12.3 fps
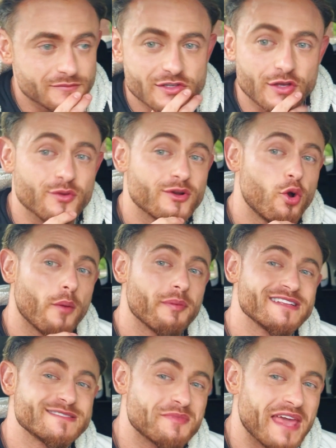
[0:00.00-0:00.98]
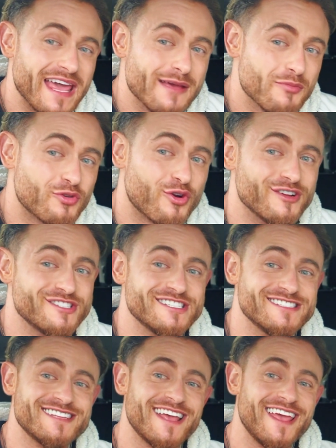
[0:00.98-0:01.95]
So you incorporate some cable
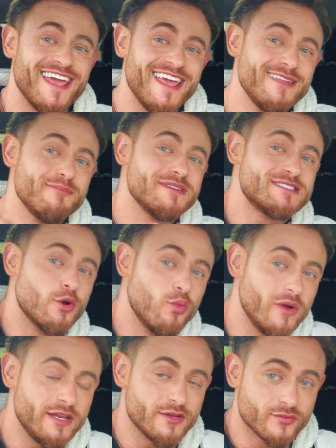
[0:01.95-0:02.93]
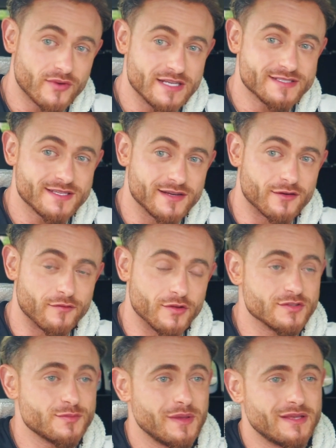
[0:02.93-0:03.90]
crunches in between your rest
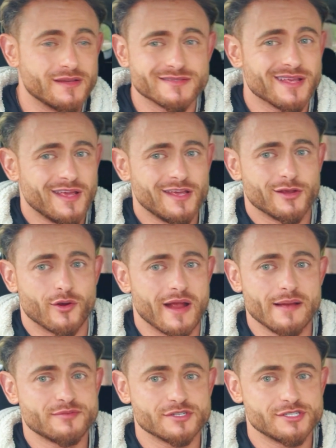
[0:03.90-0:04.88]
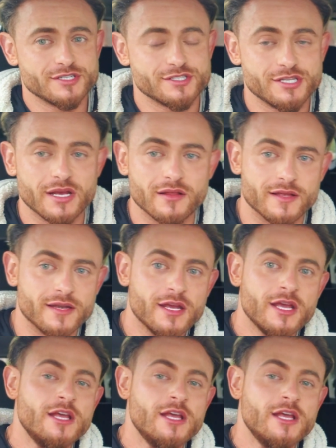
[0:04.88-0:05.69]
intervals because your abs are just chilling.